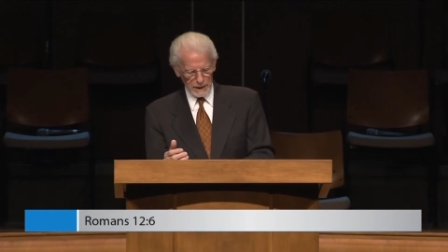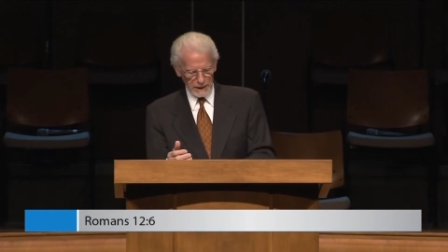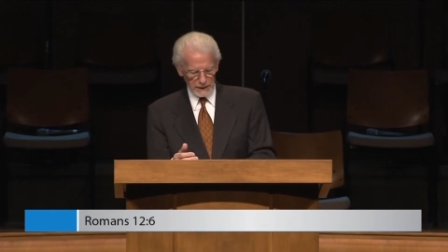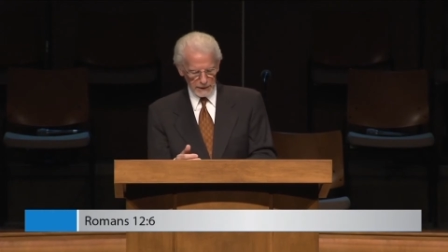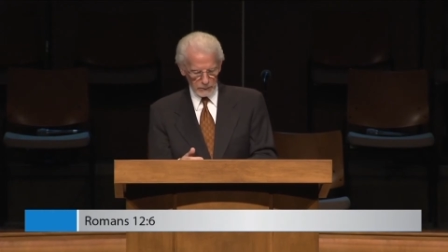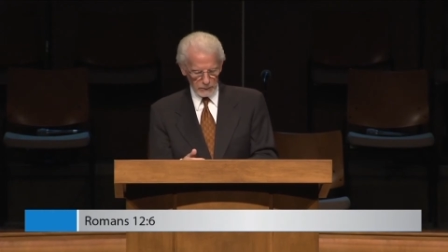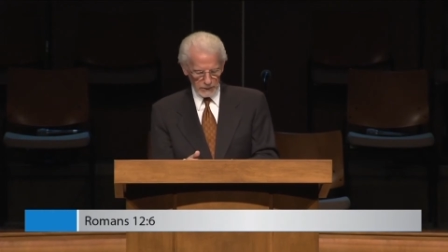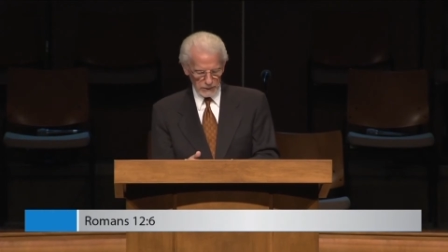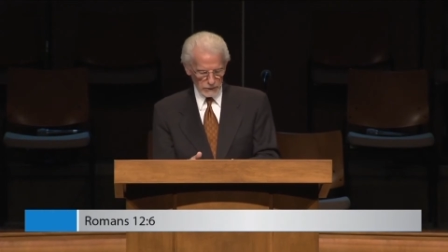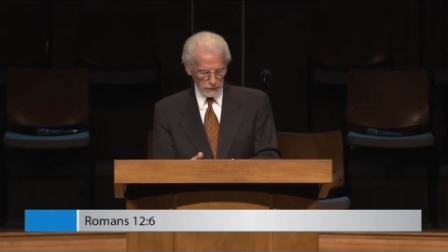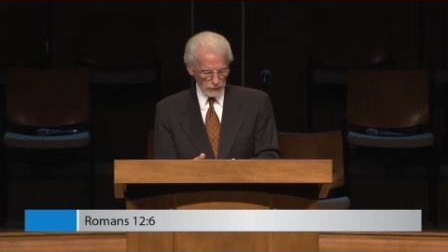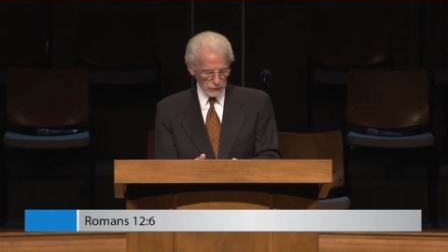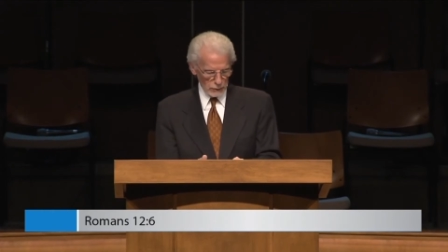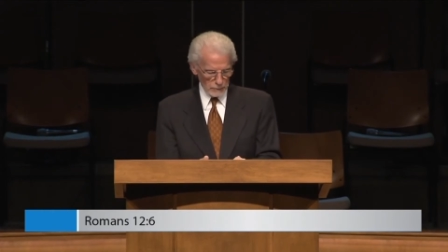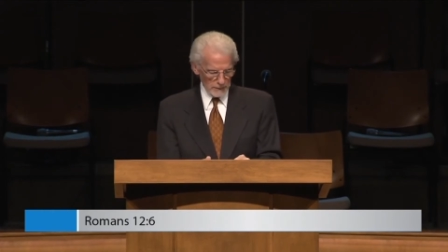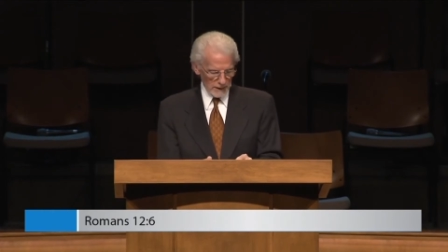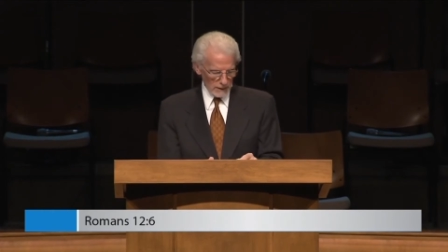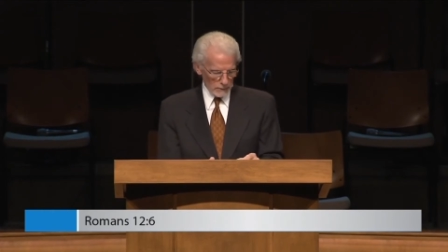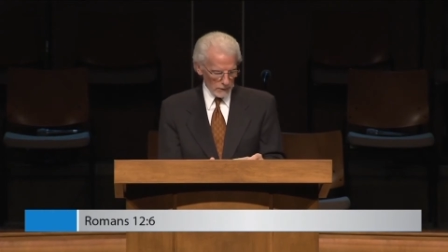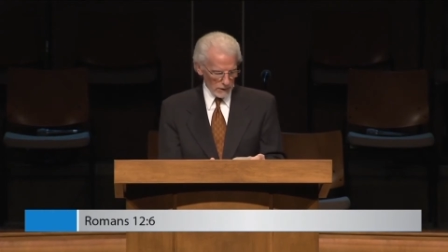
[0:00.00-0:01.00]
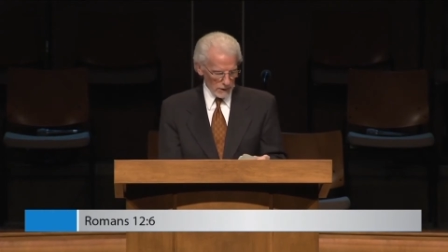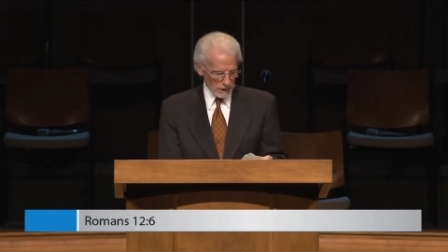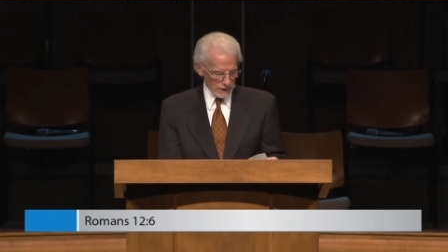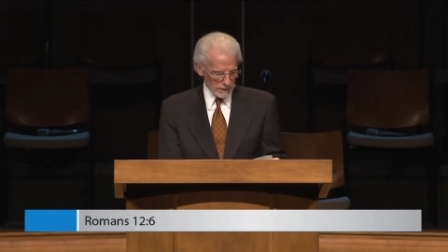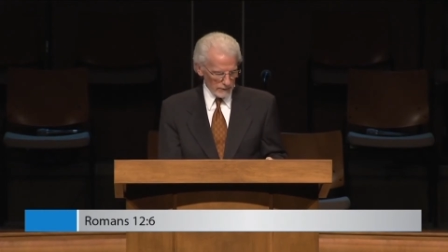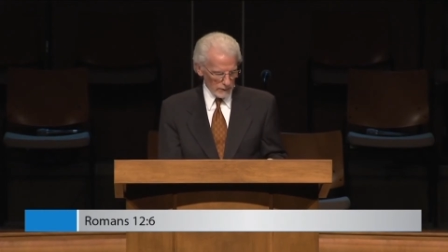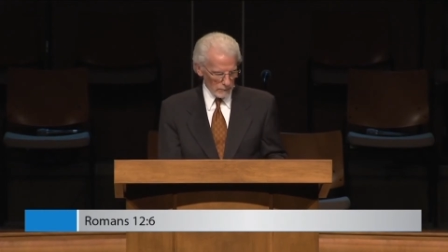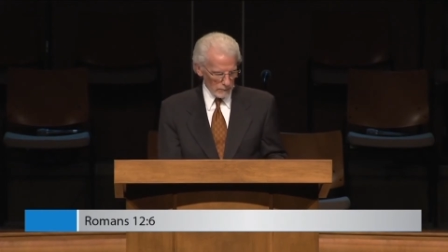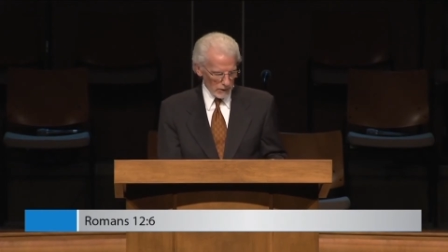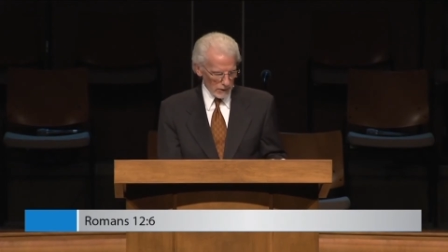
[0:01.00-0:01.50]
language, and you may want to
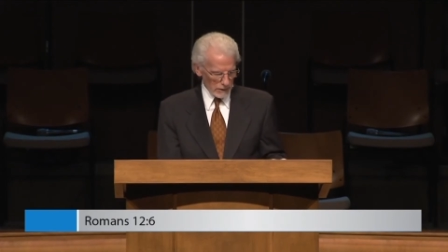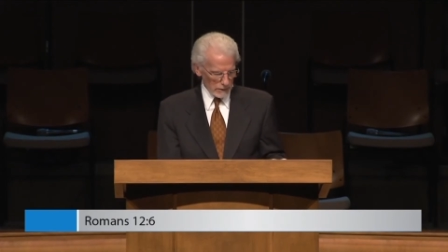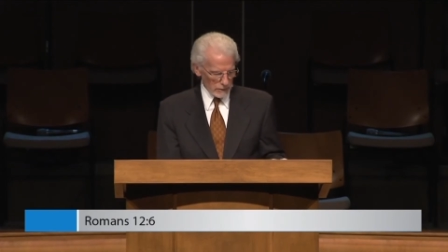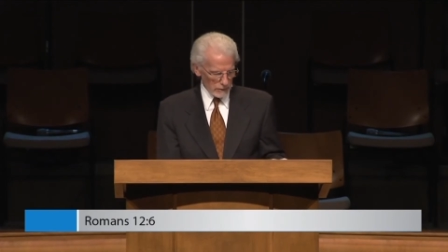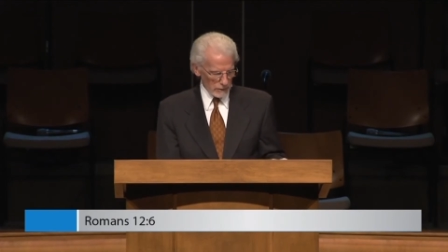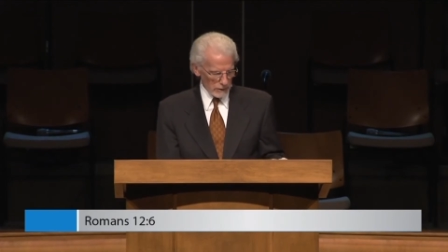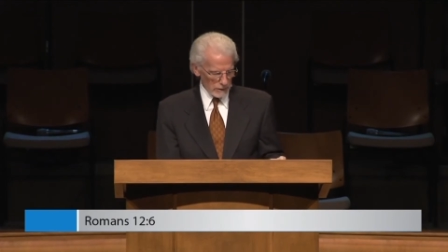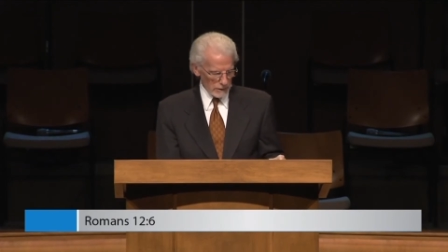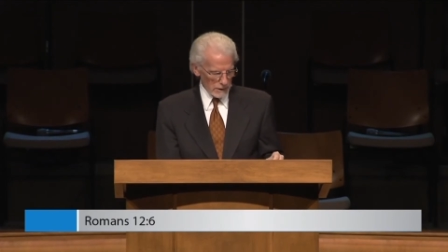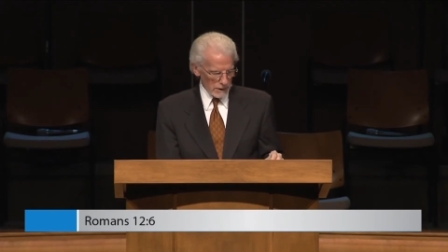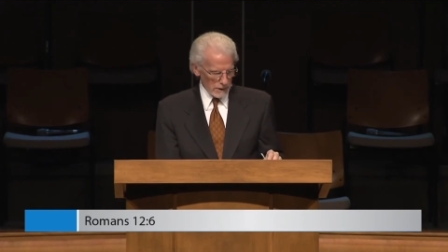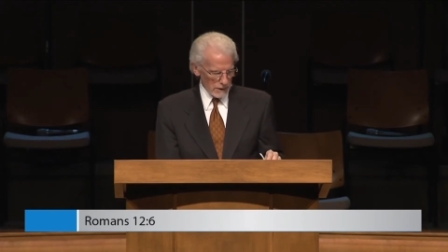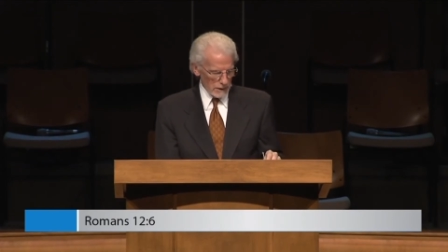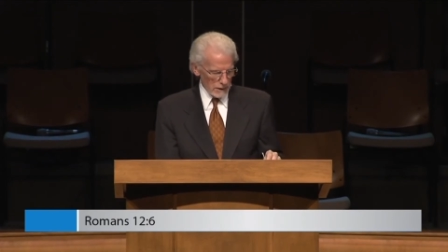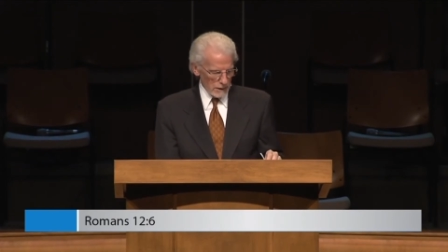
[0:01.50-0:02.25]
leave a marker in